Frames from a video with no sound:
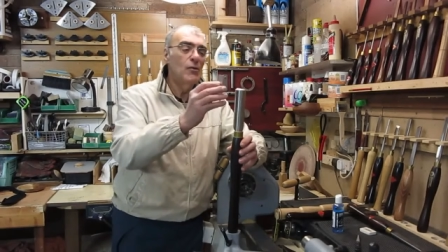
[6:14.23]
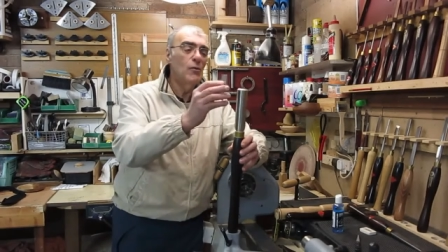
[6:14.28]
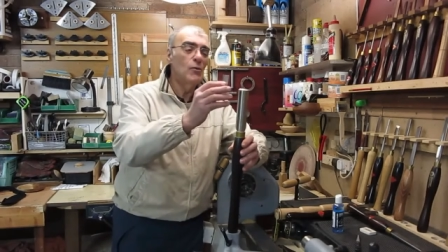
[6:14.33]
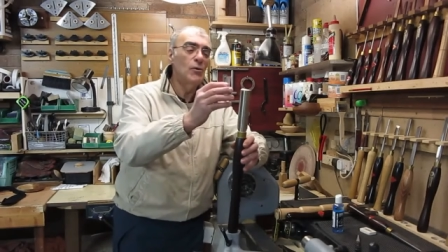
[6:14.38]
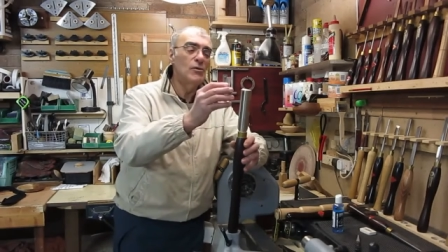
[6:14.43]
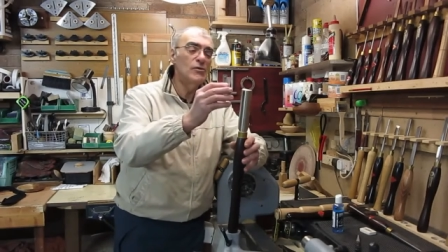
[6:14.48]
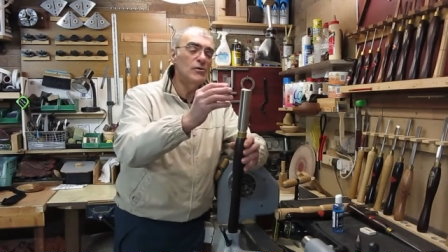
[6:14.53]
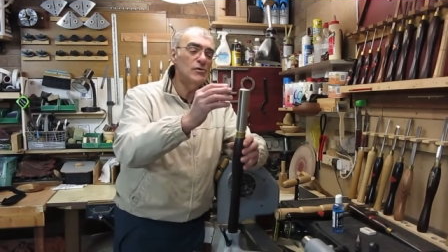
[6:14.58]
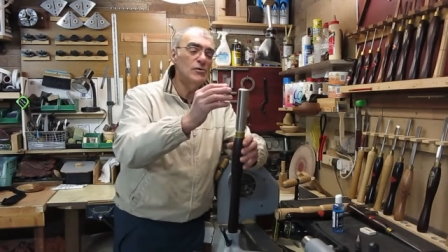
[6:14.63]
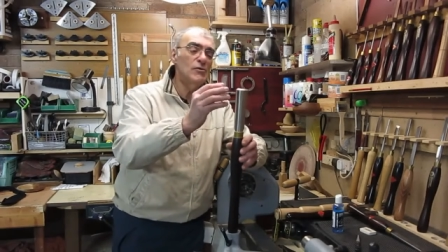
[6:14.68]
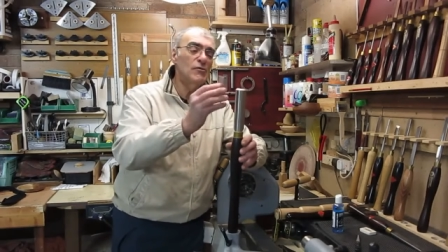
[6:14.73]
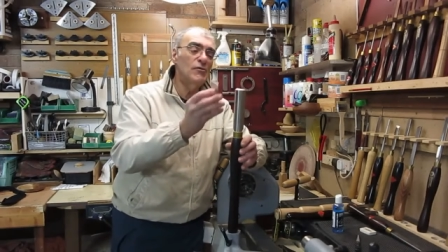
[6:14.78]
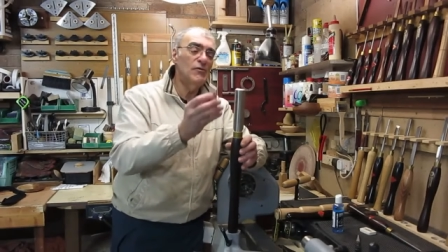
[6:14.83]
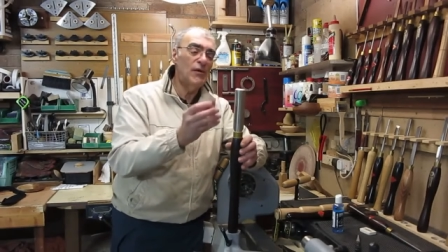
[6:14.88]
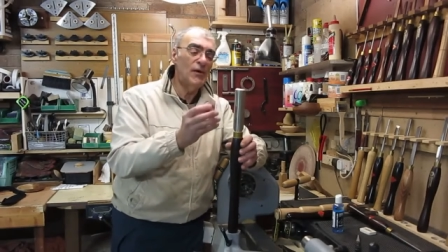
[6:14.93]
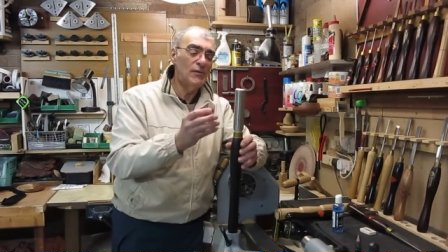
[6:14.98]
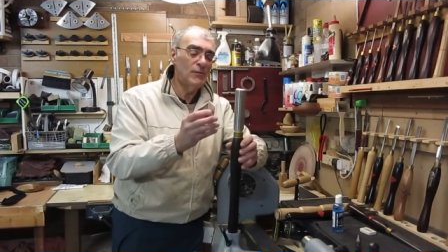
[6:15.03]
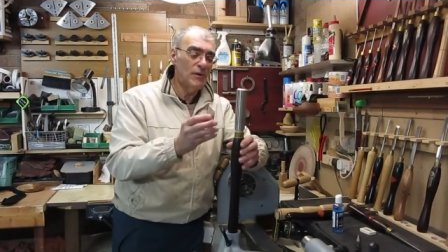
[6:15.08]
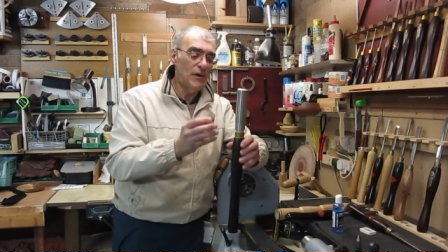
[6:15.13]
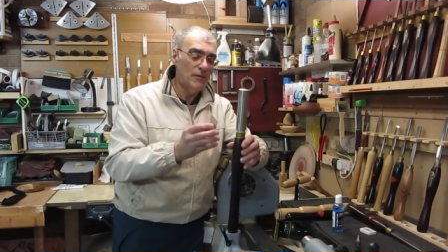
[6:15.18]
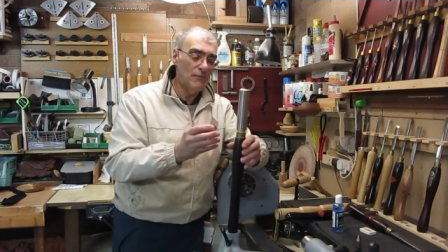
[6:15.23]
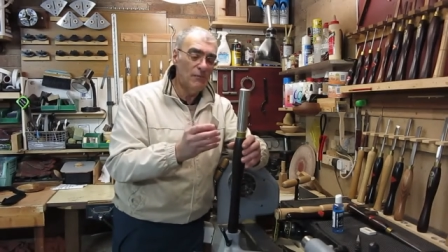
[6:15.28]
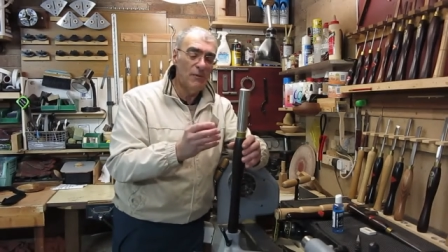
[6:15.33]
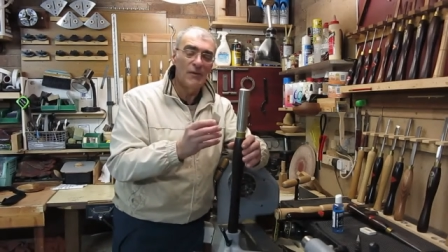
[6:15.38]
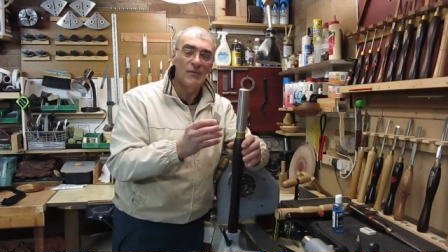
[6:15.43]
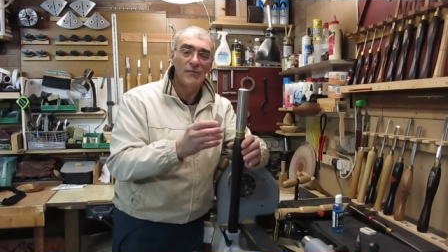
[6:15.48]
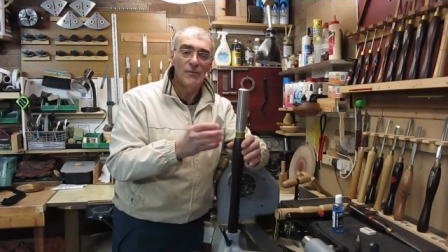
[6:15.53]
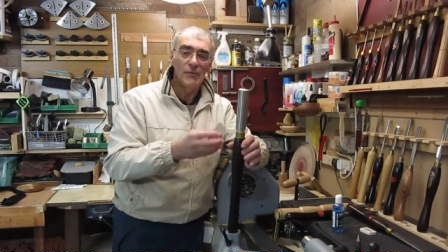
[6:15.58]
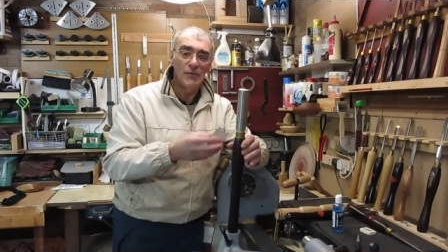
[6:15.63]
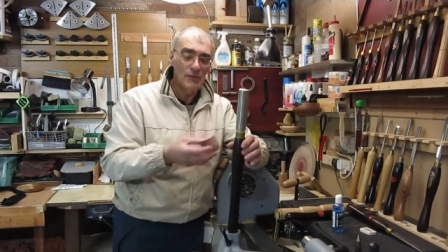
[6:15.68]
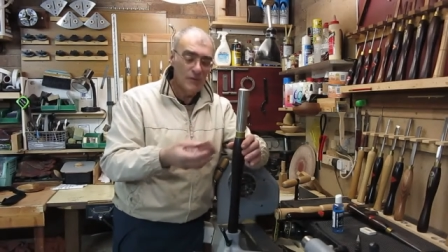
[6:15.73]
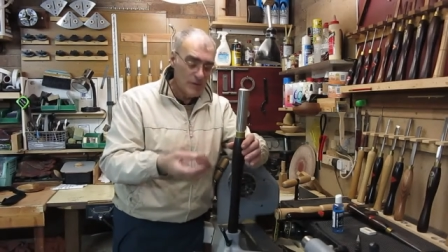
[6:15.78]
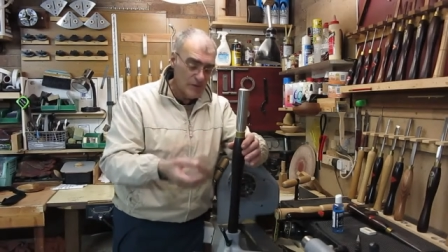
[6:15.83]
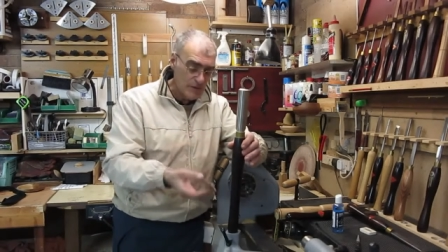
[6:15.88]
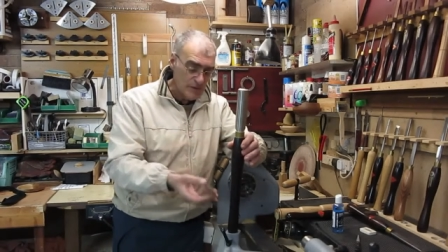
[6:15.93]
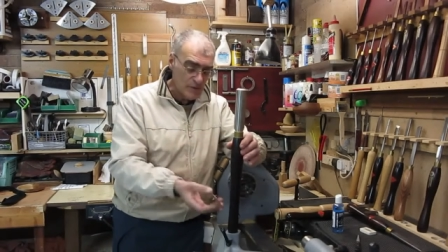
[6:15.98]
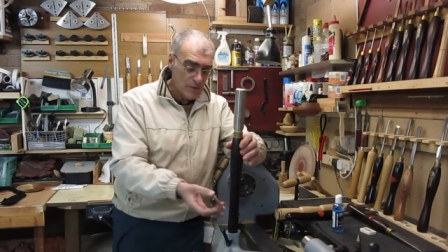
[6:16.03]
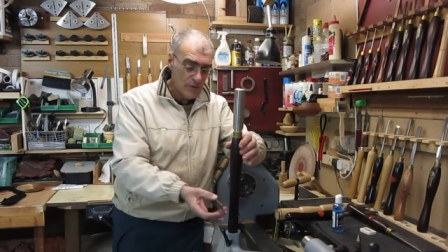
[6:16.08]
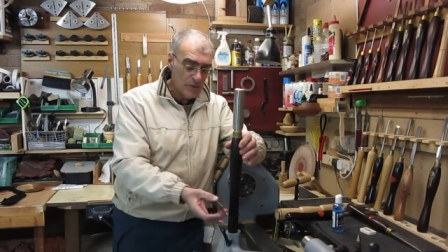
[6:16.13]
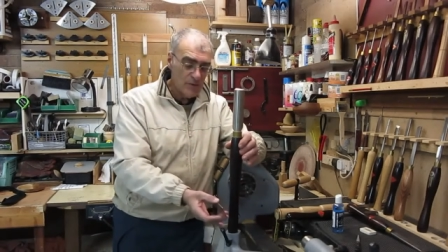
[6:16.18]
Once you've found that bevel, and this
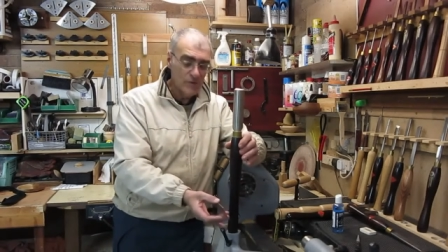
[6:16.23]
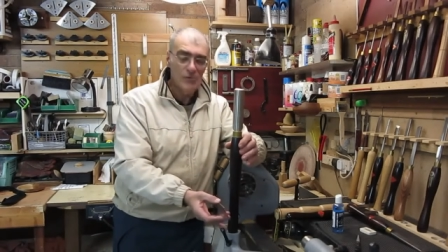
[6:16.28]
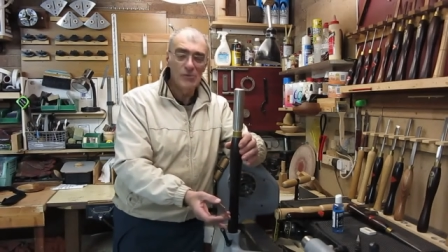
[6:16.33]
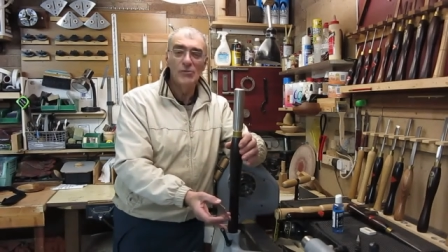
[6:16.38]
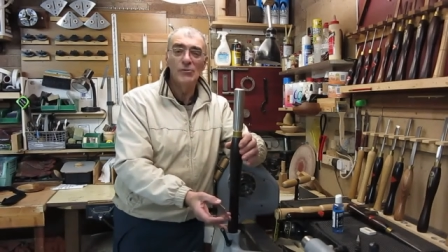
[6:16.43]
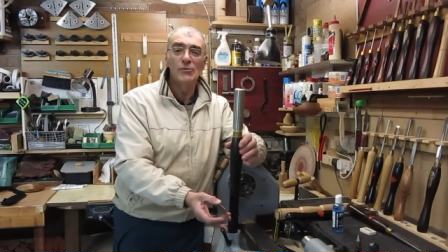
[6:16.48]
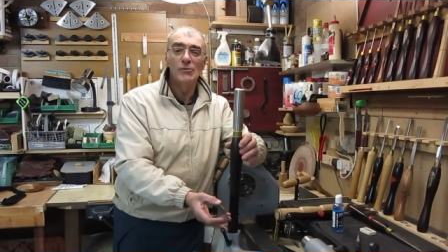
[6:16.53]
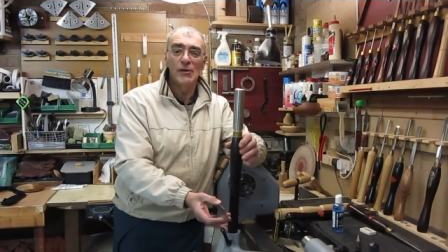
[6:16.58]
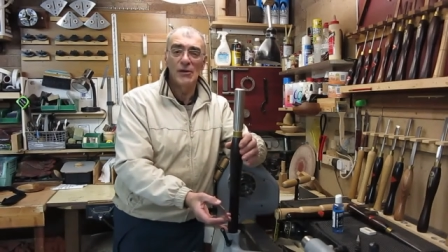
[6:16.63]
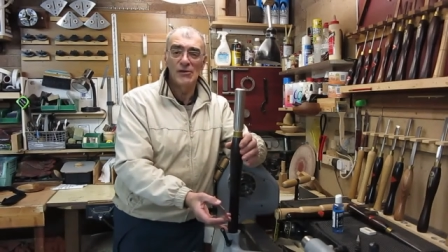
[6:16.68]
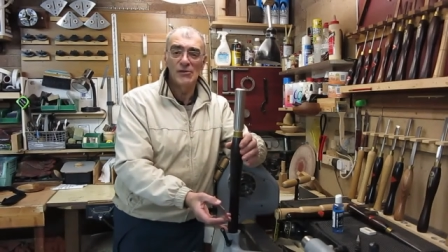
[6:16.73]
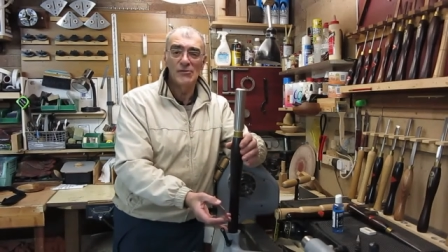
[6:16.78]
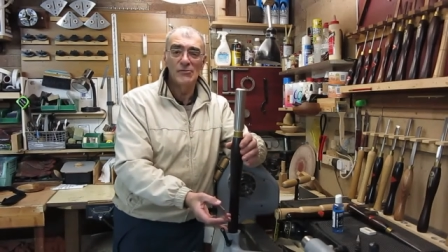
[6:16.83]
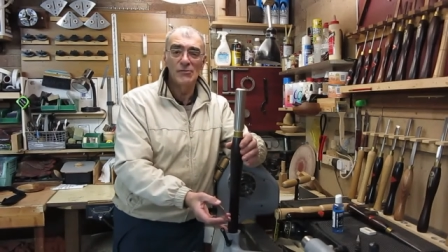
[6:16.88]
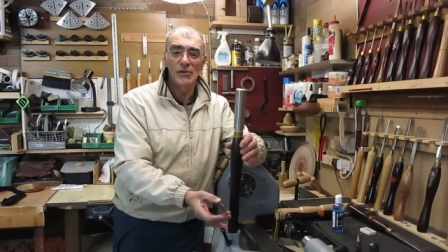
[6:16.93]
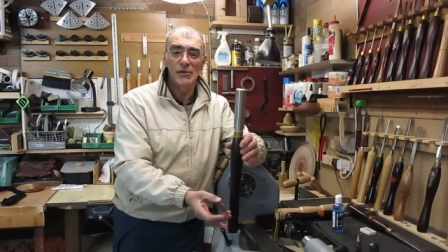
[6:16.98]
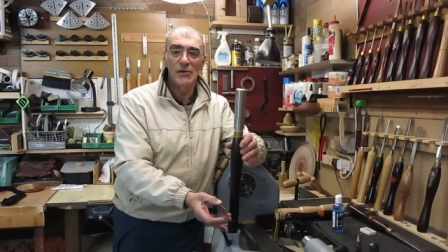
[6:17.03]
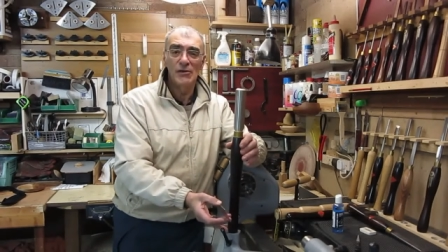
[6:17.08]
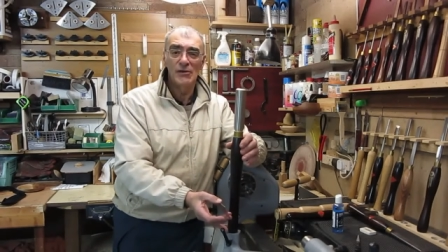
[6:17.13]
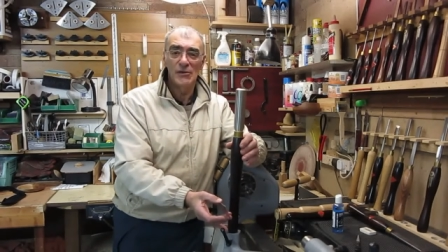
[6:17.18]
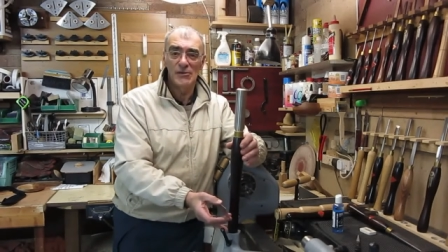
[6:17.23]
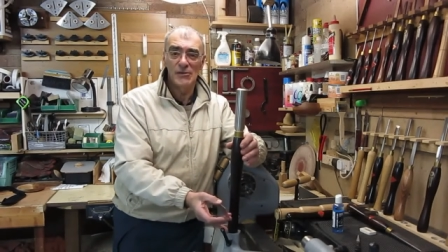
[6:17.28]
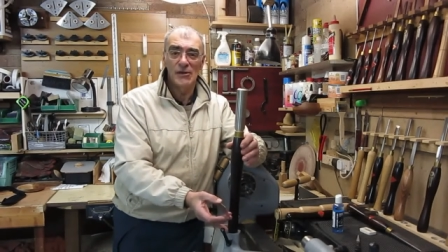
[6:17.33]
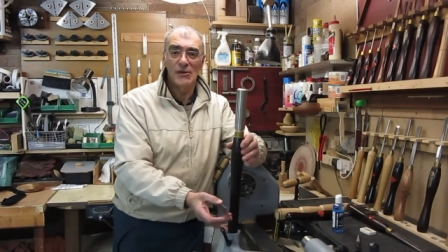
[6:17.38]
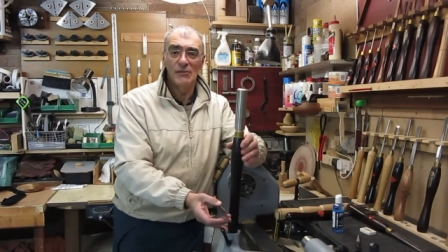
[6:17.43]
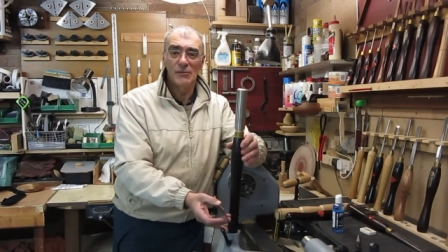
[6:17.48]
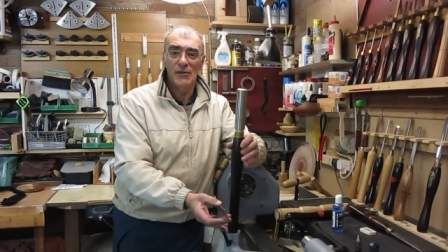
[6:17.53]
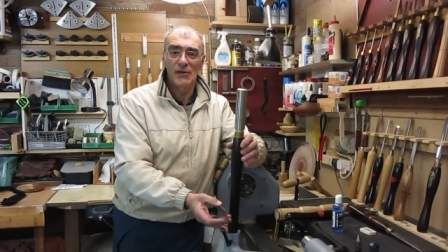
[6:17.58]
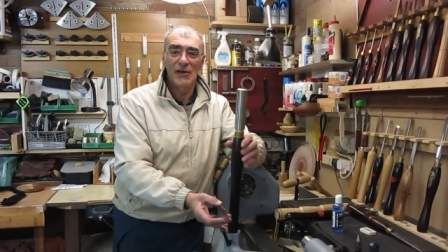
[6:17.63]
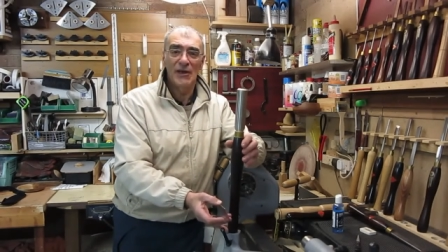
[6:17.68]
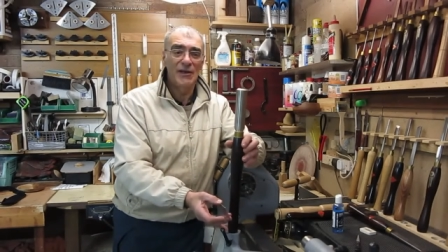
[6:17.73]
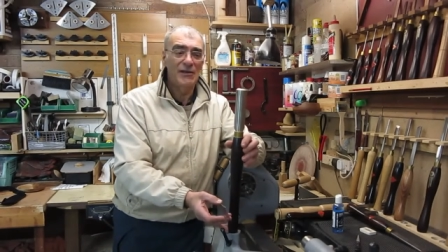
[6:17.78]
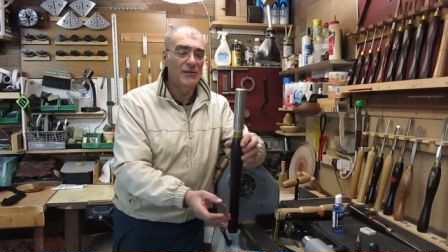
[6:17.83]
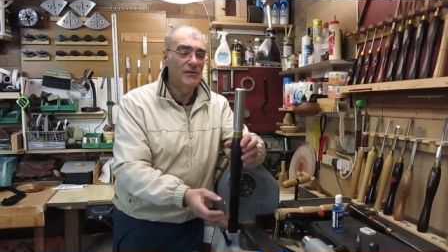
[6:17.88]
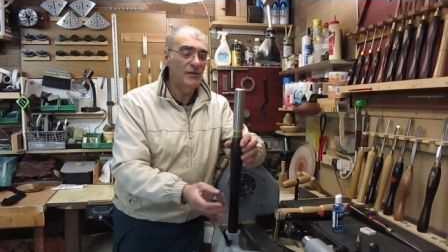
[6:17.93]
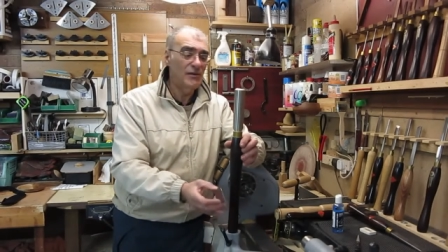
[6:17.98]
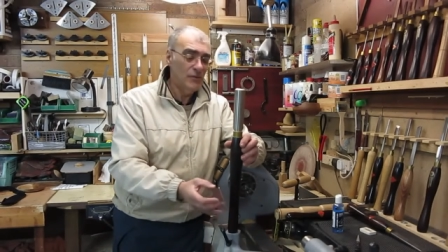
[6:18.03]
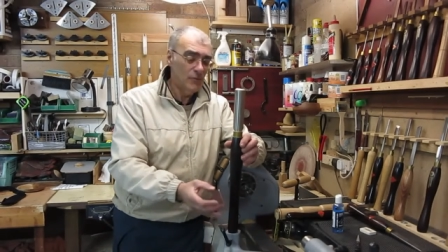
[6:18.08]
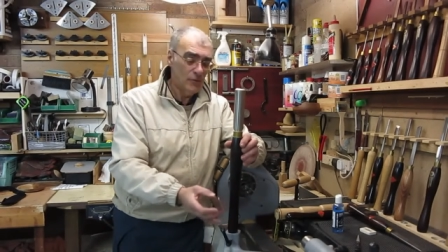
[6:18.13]
is where the tool rest really does come in handy,